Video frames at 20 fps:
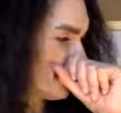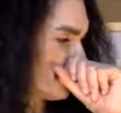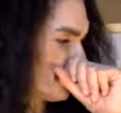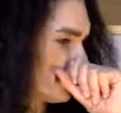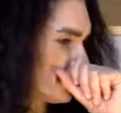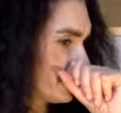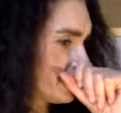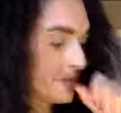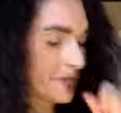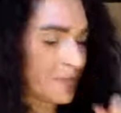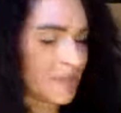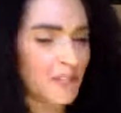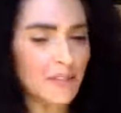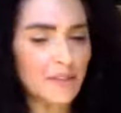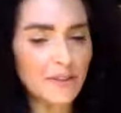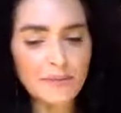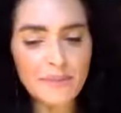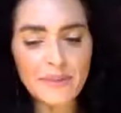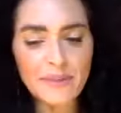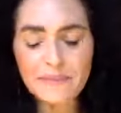
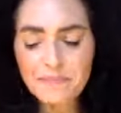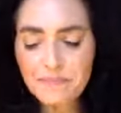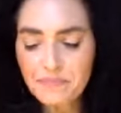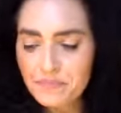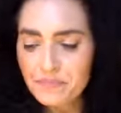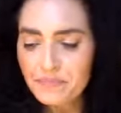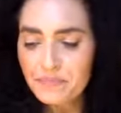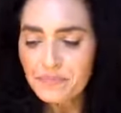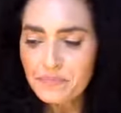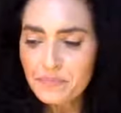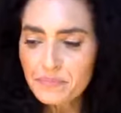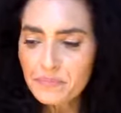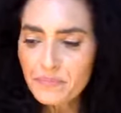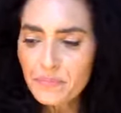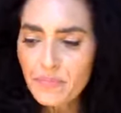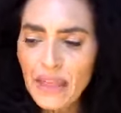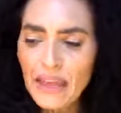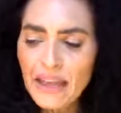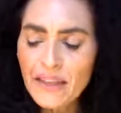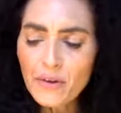excuse me.
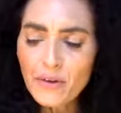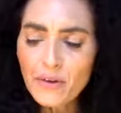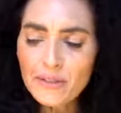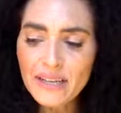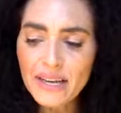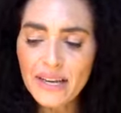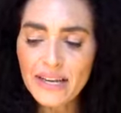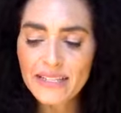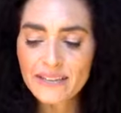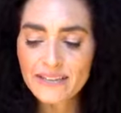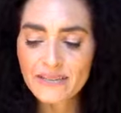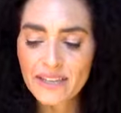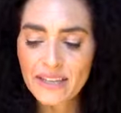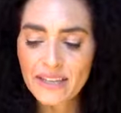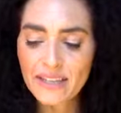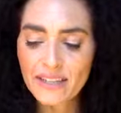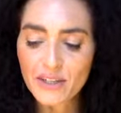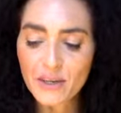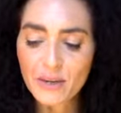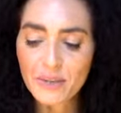And those kinds of
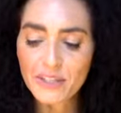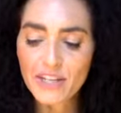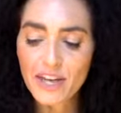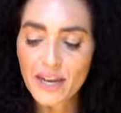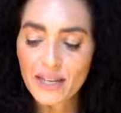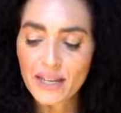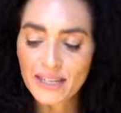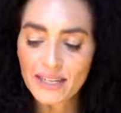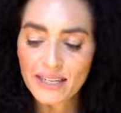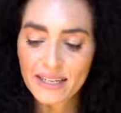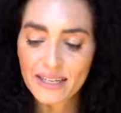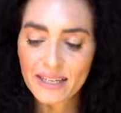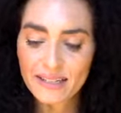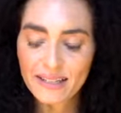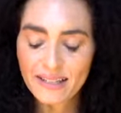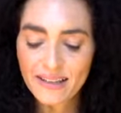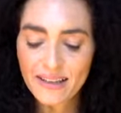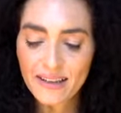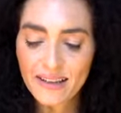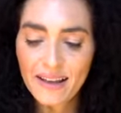things, no
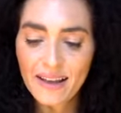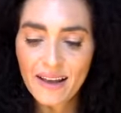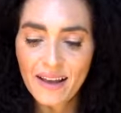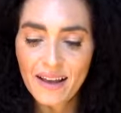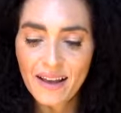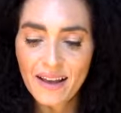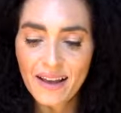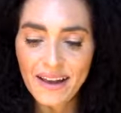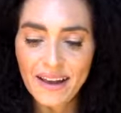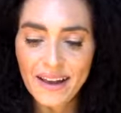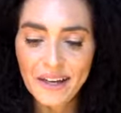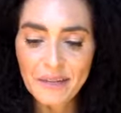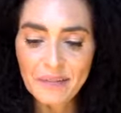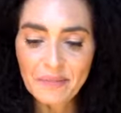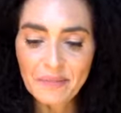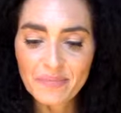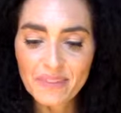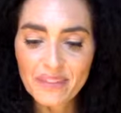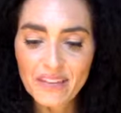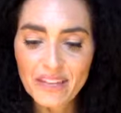intoxicants.
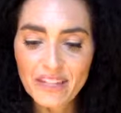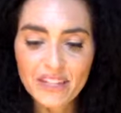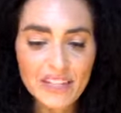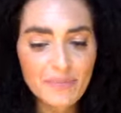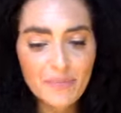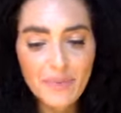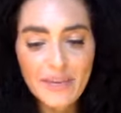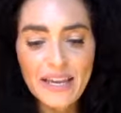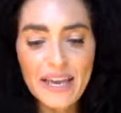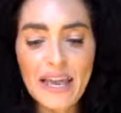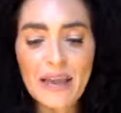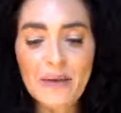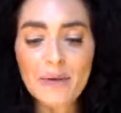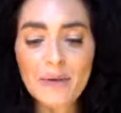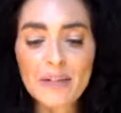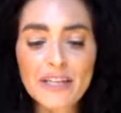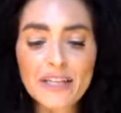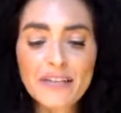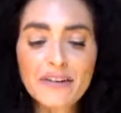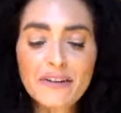Um, it just became
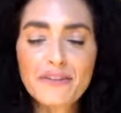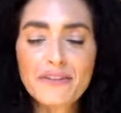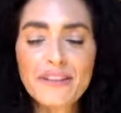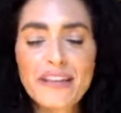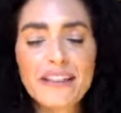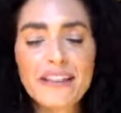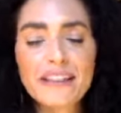clear that